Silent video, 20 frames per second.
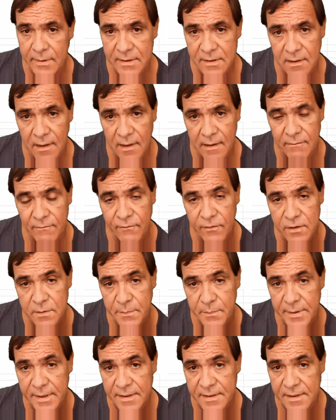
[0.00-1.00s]
slot and first
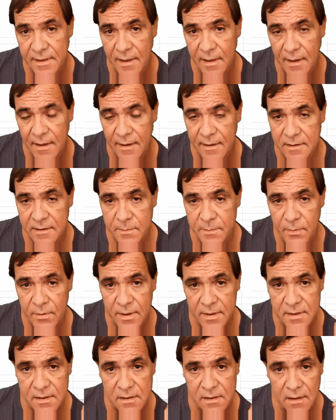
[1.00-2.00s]
PCI
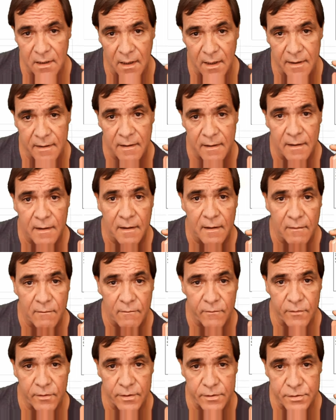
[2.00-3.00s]
Express slot
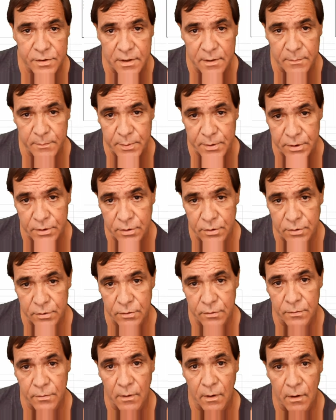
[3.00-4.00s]
for your
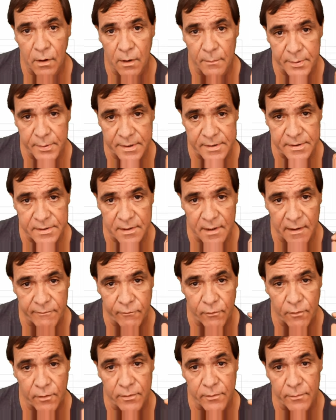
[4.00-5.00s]
GPU or PCI
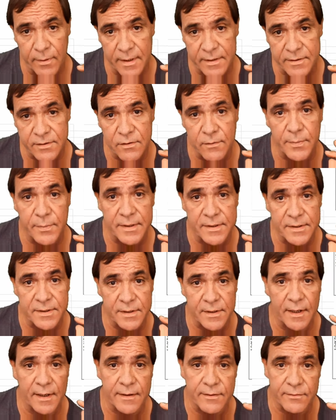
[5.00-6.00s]
4. The rest are
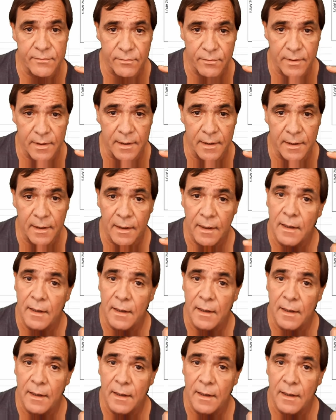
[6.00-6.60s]
PCI 3.